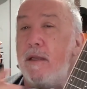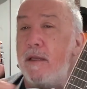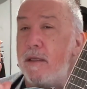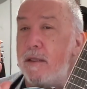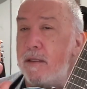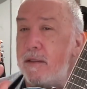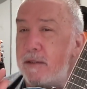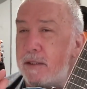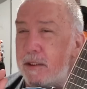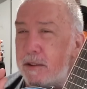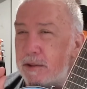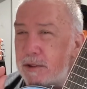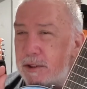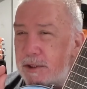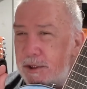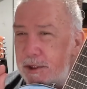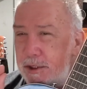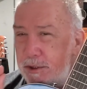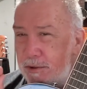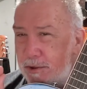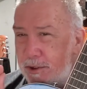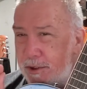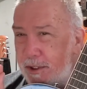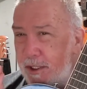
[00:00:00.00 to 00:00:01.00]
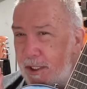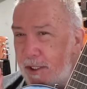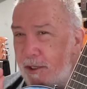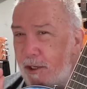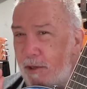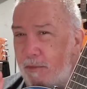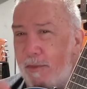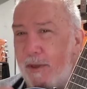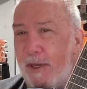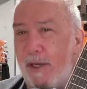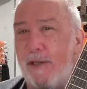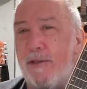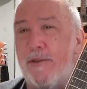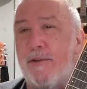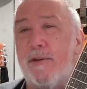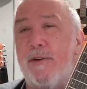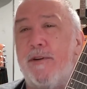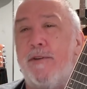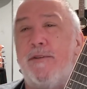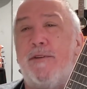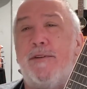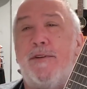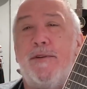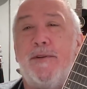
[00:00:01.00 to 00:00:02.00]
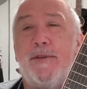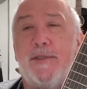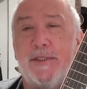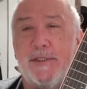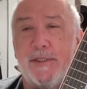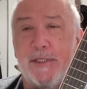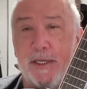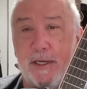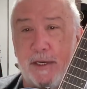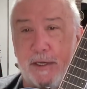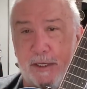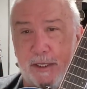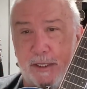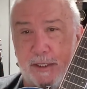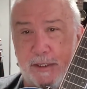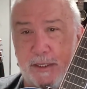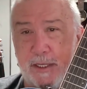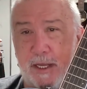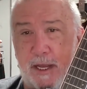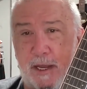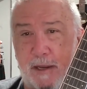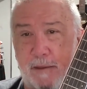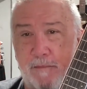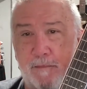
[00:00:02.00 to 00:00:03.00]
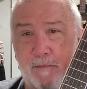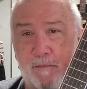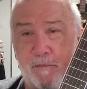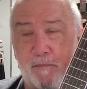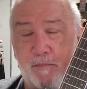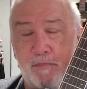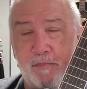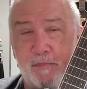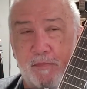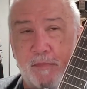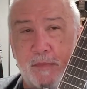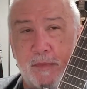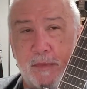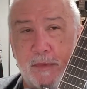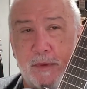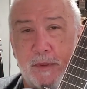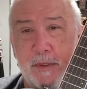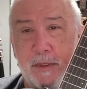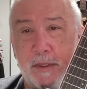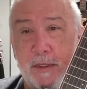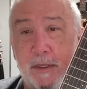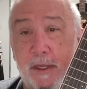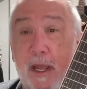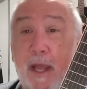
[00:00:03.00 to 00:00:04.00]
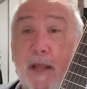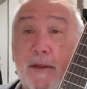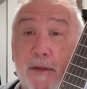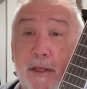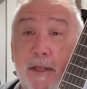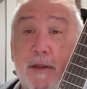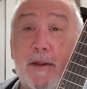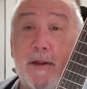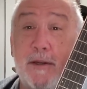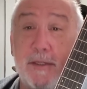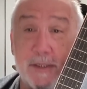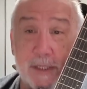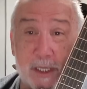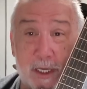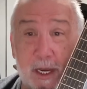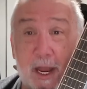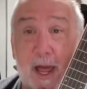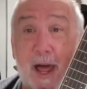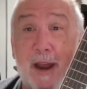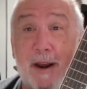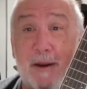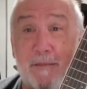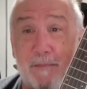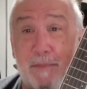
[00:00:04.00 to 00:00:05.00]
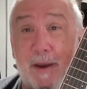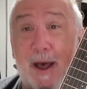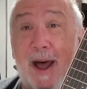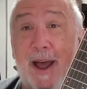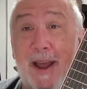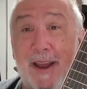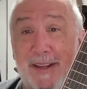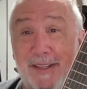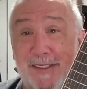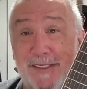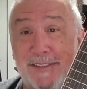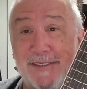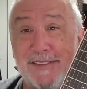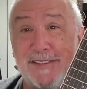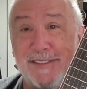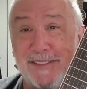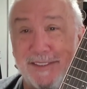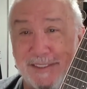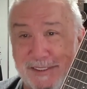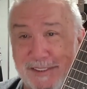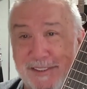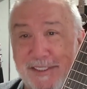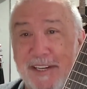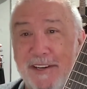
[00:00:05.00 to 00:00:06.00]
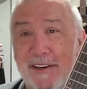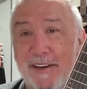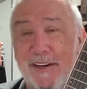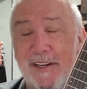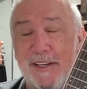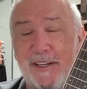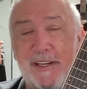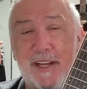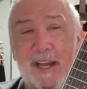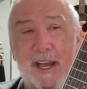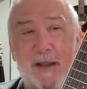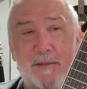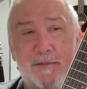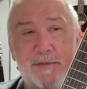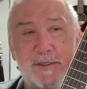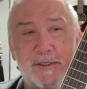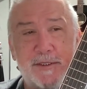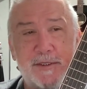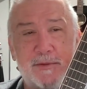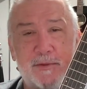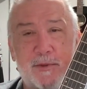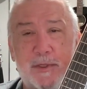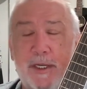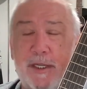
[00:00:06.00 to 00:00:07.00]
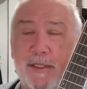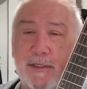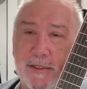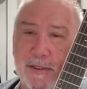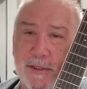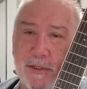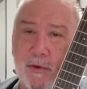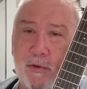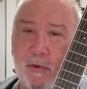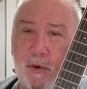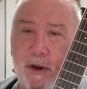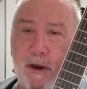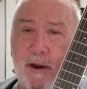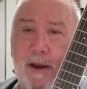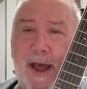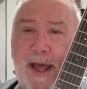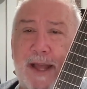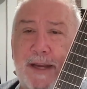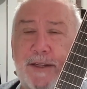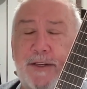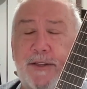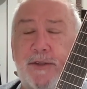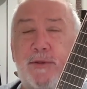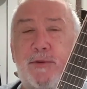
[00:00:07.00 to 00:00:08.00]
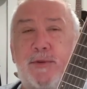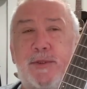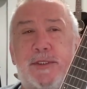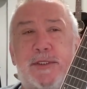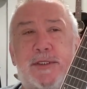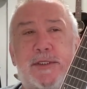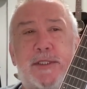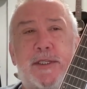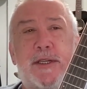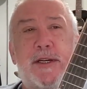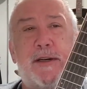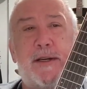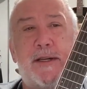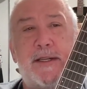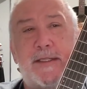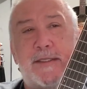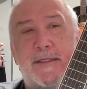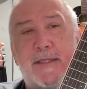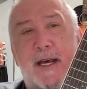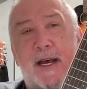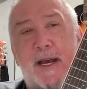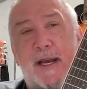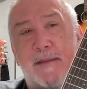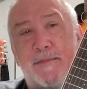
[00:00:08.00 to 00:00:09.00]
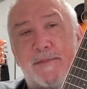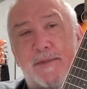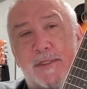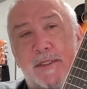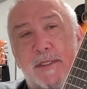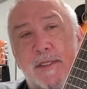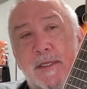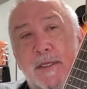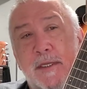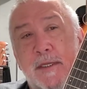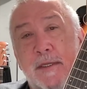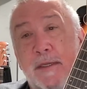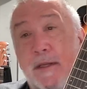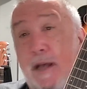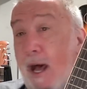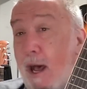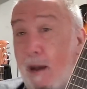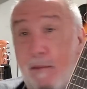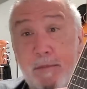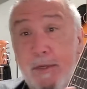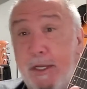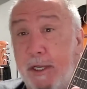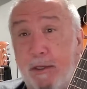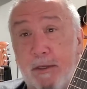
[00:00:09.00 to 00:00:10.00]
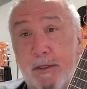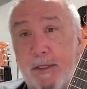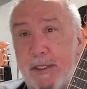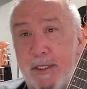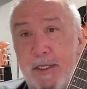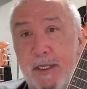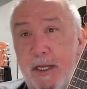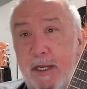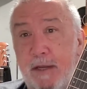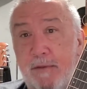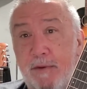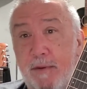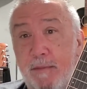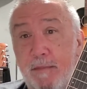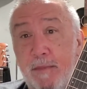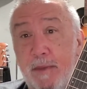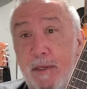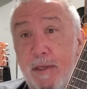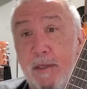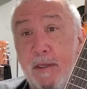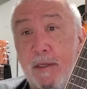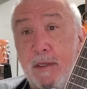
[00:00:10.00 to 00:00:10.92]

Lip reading: There's usually a little bit of truth to a stereotype. And then there's a lot of bias to Stereotypes as well. So what do I do with Stereotypes? I'm guilty of them.